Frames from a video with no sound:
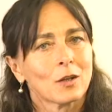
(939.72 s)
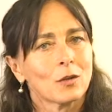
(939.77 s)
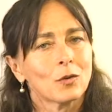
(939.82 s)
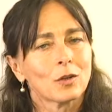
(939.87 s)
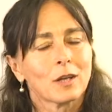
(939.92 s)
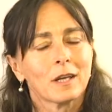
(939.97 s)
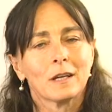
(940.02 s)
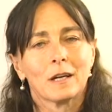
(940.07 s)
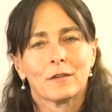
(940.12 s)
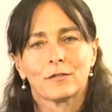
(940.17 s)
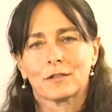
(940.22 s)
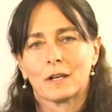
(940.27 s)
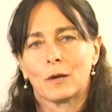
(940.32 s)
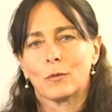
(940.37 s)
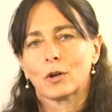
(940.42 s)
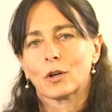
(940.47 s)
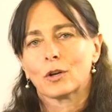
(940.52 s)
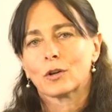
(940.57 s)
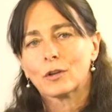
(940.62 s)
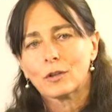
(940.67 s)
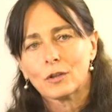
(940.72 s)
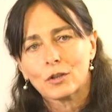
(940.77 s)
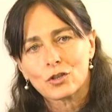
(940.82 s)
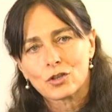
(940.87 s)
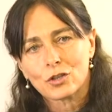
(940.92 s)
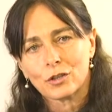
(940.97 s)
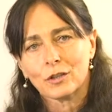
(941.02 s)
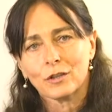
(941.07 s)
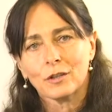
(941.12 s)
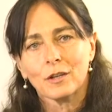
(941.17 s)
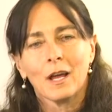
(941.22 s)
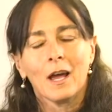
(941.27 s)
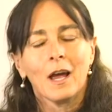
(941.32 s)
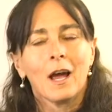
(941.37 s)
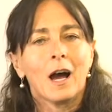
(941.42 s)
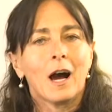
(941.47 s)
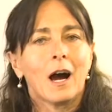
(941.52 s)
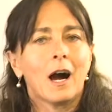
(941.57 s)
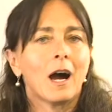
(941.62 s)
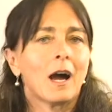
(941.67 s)
looking after our collagen
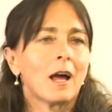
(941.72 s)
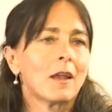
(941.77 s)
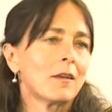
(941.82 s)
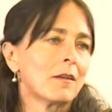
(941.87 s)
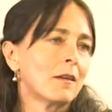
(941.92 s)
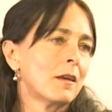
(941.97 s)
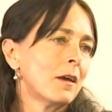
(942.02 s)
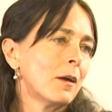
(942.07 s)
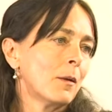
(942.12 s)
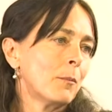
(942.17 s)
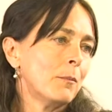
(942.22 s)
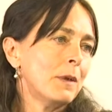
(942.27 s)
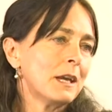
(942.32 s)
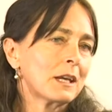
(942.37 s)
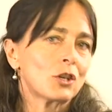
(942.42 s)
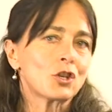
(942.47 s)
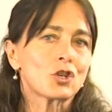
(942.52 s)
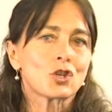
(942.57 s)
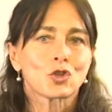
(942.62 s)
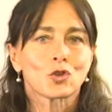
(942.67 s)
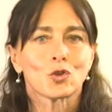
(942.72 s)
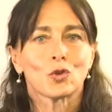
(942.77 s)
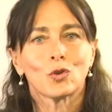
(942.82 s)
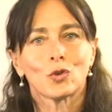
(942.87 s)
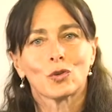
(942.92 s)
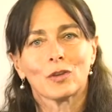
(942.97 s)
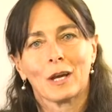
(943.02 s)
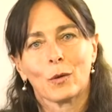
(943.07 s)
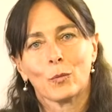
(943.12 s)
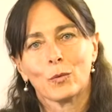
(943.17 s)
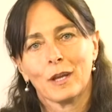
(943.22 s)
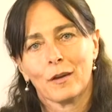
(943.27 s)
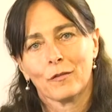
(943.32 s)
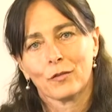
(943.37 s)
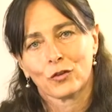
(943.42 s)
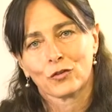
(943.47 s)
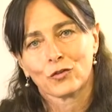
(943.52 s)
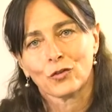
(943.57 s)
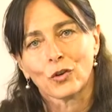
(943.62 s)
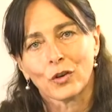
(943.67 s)
and making sure that we have a
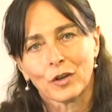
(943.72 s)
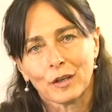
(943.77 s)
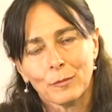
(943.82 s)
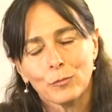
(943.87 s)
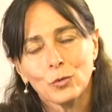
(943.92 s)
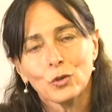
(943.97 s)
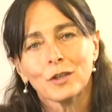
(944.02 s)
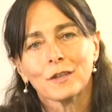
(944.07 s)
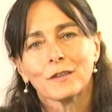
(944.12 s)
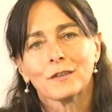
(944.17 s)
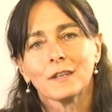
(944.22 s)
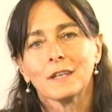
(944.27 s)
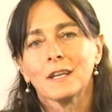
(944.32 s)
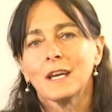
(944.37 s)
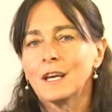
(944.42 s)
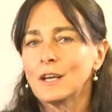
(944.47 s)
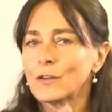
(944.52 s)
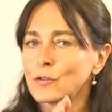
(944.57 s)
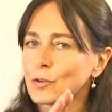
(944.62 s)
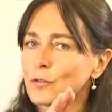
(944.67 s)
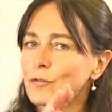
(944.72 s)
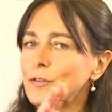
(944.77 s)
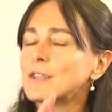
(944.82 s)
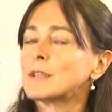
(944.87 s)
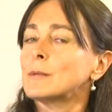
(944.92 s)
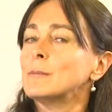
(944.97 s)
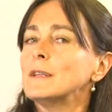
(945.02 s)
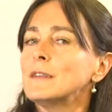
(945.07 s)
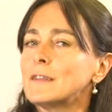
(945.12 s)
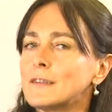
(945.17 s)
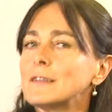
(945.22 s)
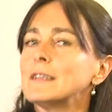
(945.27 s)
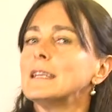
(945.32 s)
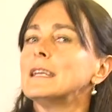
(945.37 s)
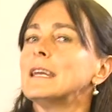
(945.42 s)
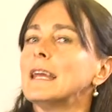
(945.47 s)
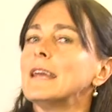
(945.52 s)
stronger immunity. So vitamin C